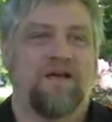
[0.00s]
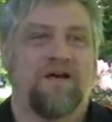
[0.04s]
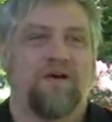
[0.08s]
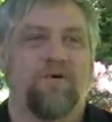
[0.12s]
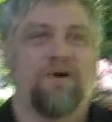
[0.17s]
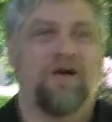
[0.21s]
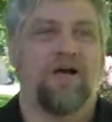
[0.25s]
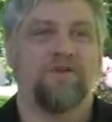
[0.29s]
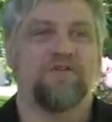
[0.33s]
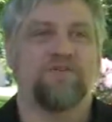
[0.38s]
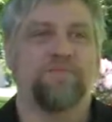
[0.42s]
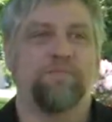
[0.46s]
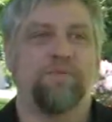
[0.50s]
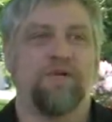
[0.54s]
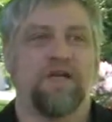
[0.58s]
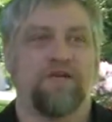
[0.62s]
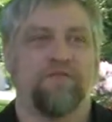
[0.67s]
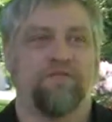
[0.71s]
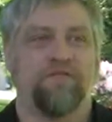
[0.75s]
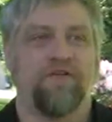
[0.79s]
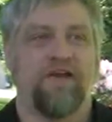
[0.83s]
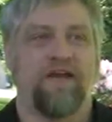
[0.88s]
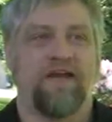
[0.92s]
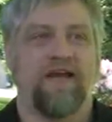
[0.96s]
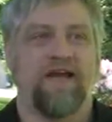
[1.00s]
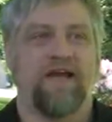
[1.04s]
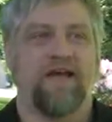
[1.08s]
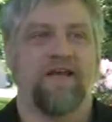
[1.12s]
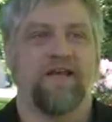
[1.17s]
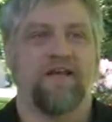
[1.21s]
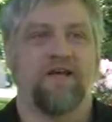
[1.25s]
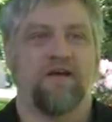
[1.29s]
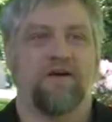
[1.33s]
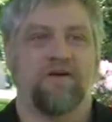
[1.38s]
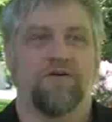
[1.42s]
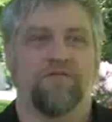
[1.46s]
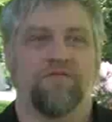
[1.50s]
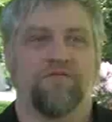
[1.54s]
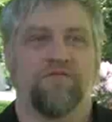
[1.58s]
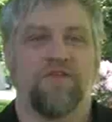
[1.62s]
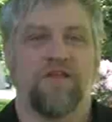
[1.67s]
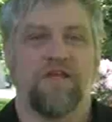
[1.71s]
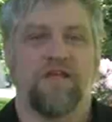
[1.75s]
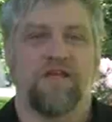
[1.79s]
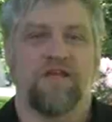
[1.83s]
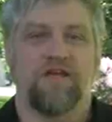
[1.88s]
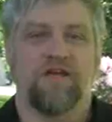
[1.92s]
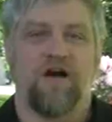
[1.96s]
well, I was a big fan of
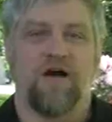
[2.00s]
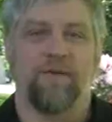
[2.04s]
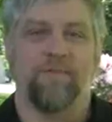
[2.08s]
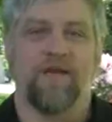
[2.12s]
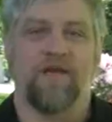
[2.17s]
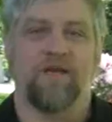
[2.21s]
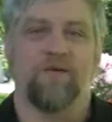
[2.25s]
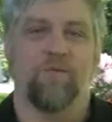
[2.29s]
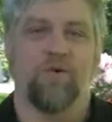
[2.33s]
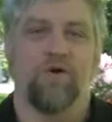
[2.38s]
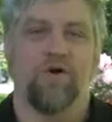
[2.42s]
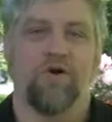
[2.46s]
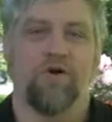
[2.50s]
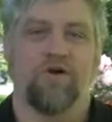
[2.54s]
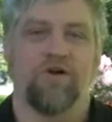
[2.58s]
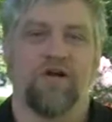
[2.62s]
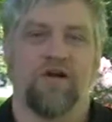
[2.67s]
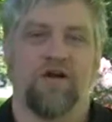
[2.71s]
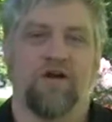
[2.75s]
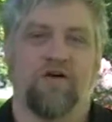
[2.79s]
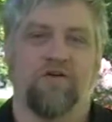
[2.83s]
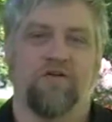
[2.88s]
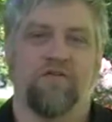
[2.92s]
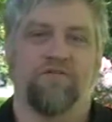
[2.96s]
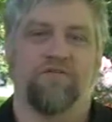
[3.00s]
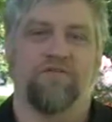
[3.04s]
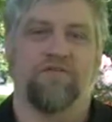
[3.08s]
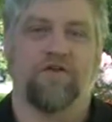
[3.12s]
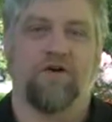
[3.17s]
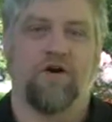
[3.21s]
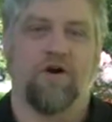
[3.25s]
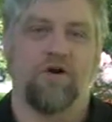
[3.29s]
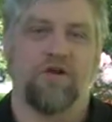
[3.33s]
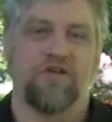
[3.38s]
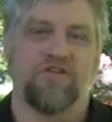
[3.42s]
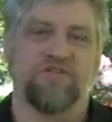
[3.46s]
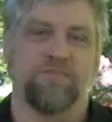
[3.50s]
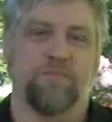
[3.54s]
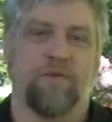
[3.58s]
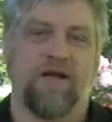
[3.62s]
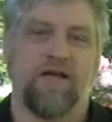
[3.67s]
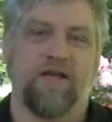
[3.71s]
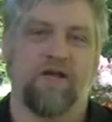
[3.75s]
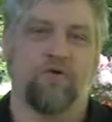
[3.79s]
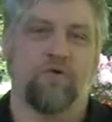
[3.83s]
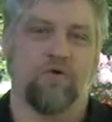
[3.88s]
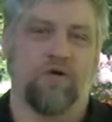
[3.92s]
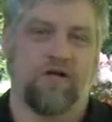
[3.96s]
the comic work of artist
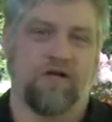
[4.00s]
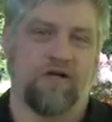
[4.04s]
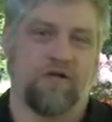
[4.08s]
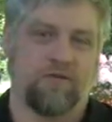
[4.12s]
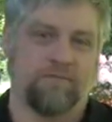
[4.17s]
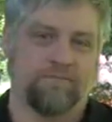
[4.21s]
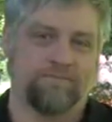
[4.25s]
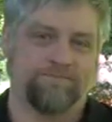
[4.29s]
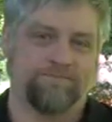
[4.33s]
Mike Grell.